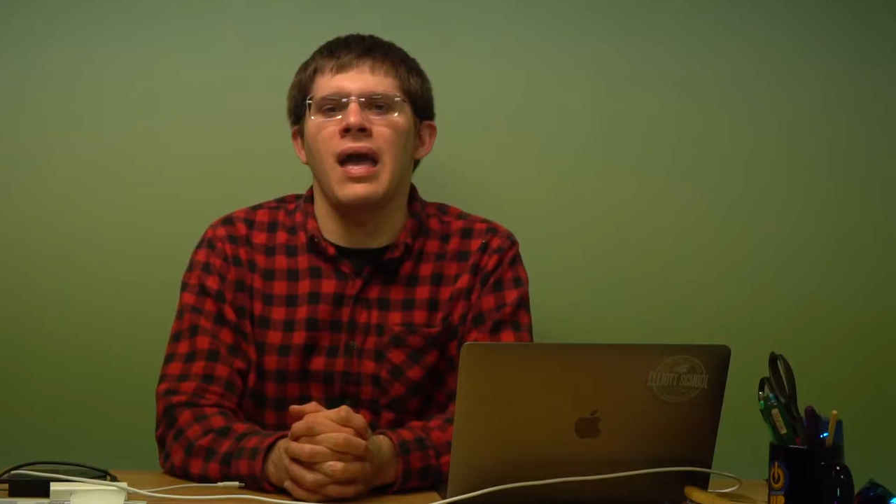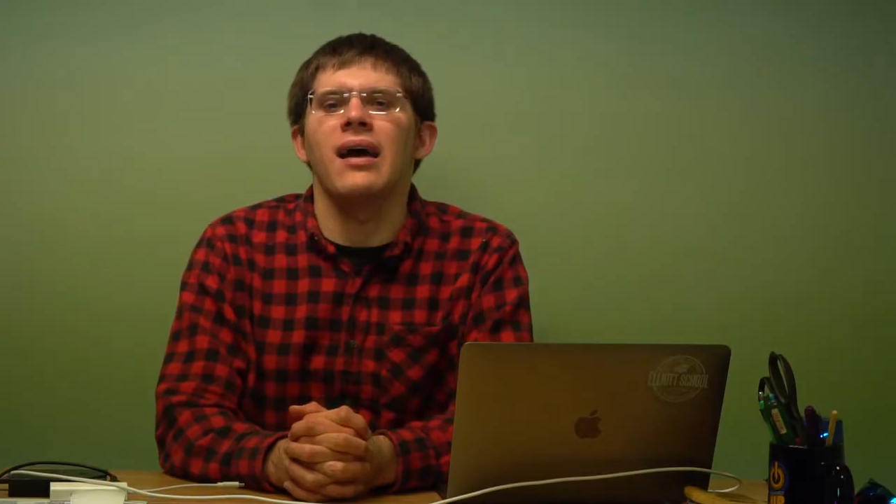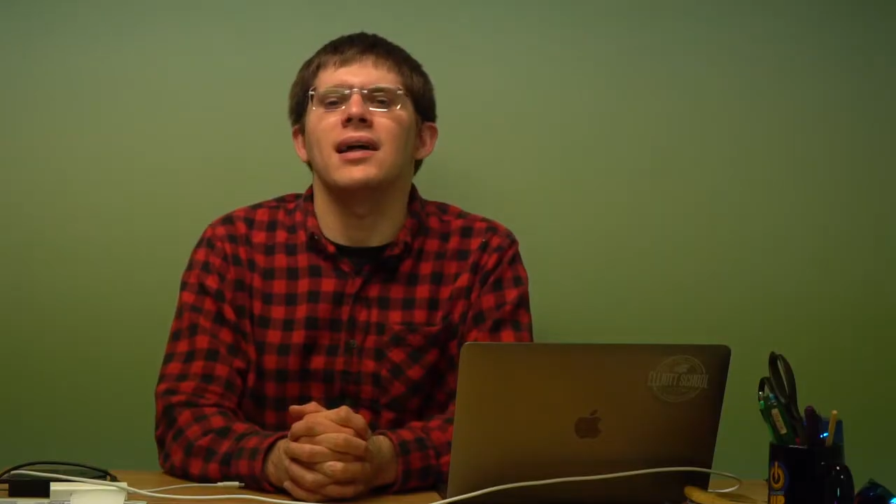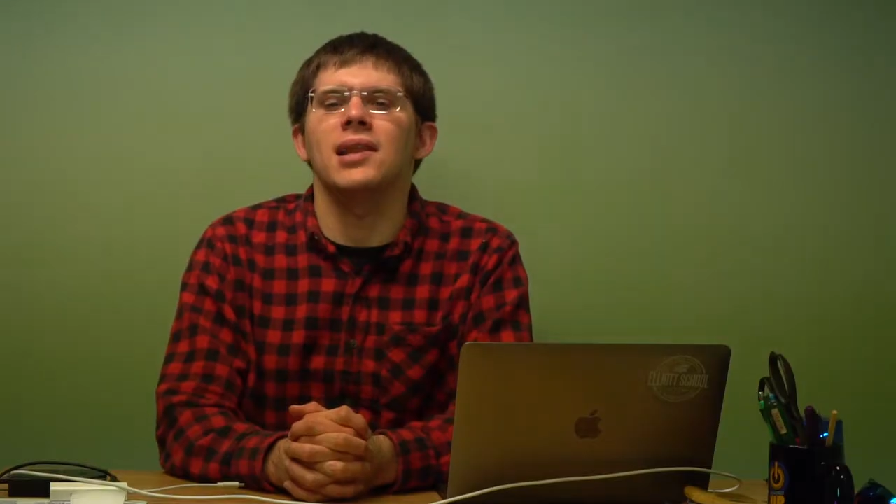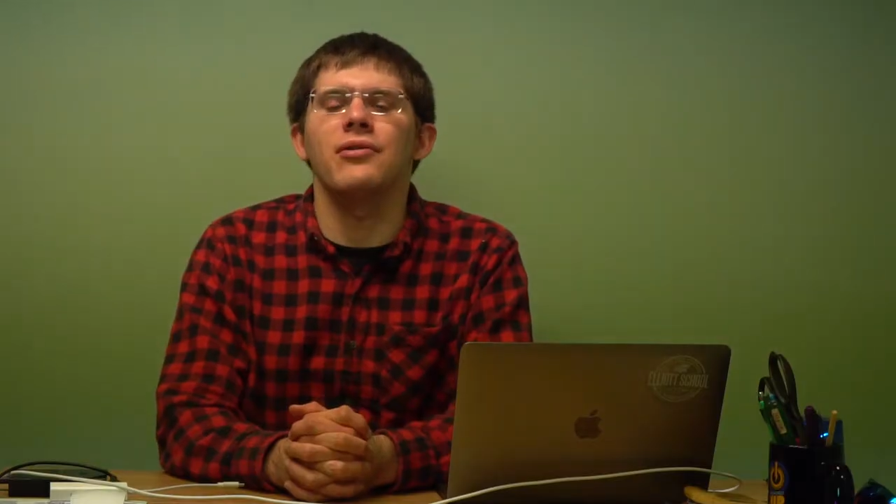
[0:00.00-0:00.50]

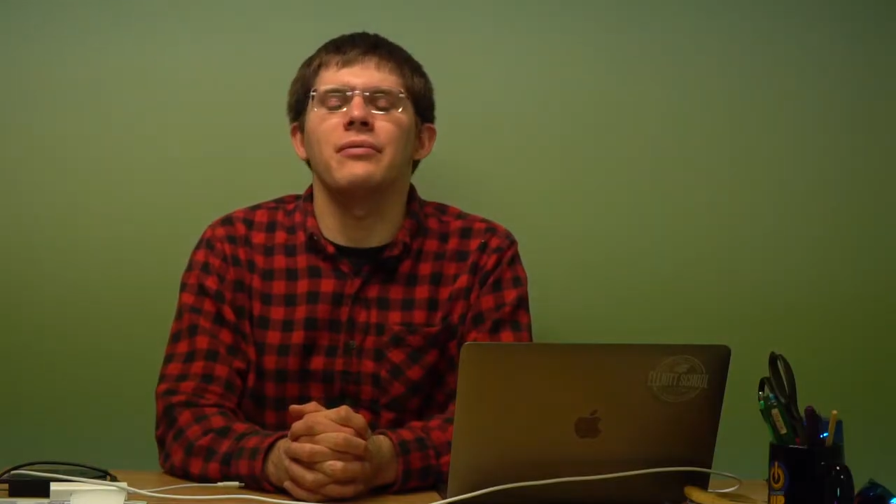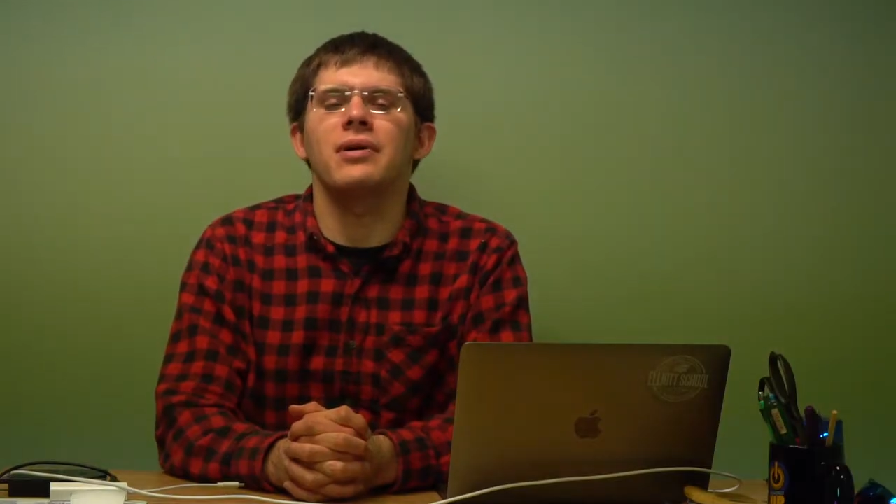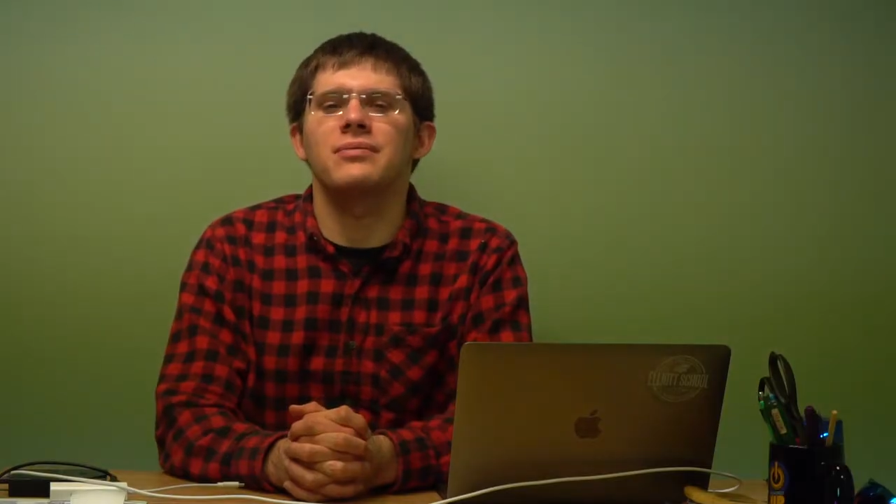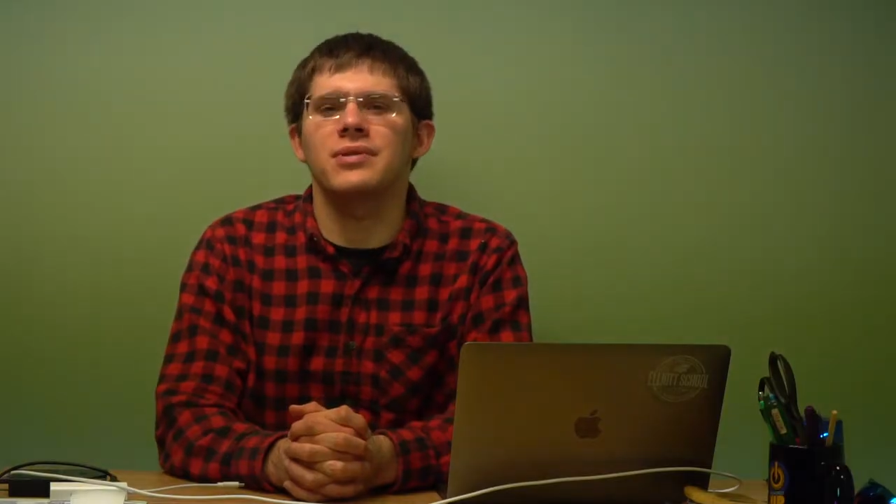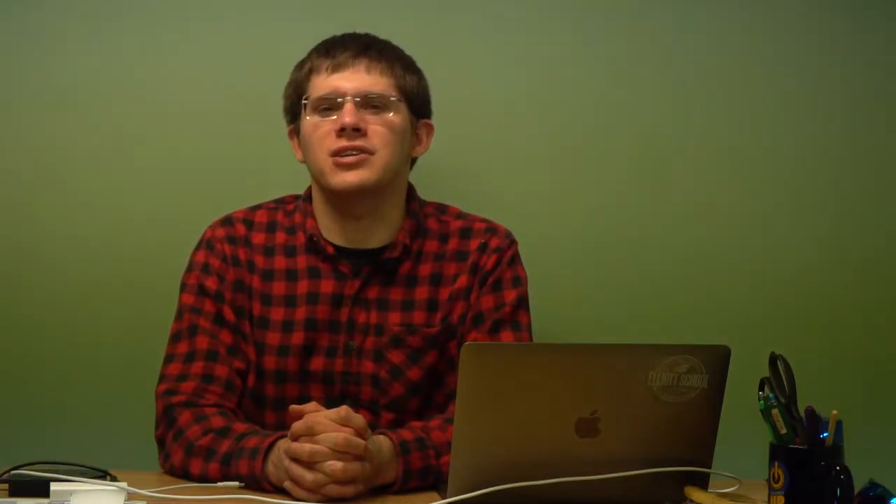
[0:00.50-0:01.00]
Hello and
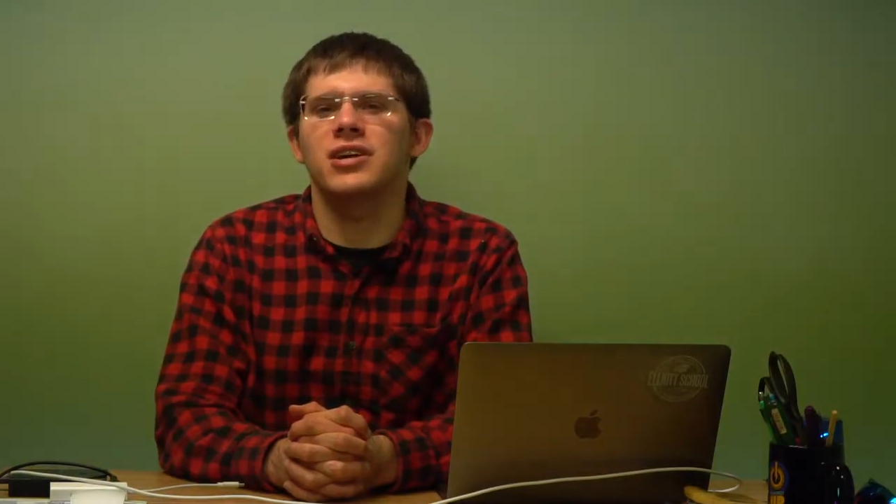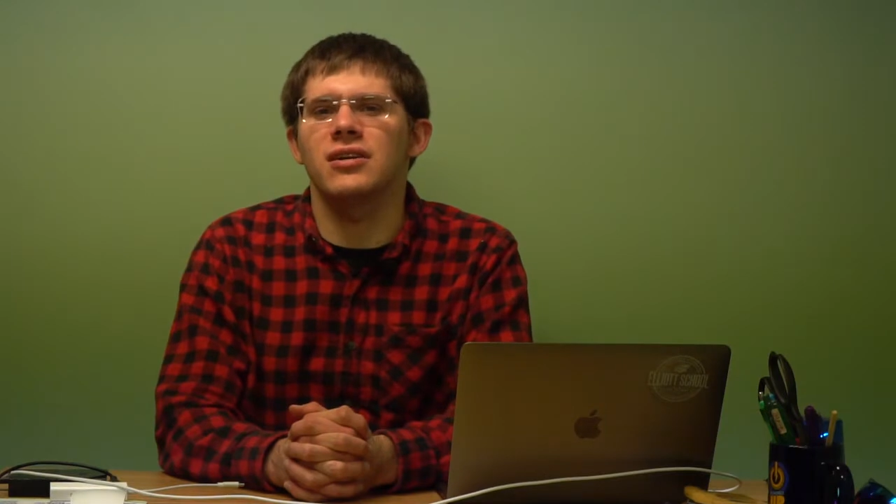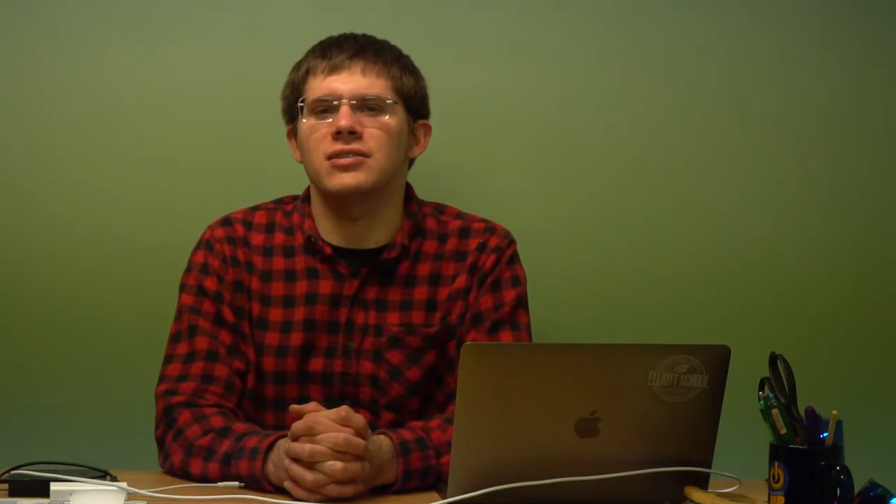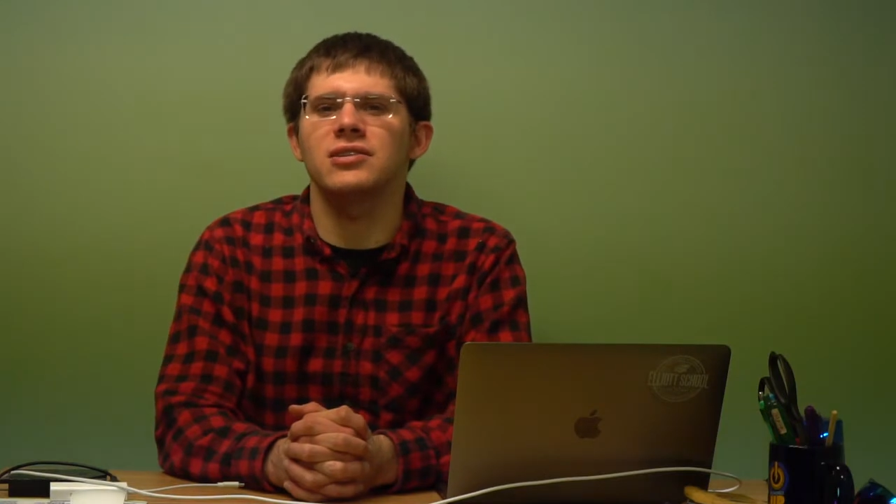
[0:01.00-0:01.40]
welcome to the channel.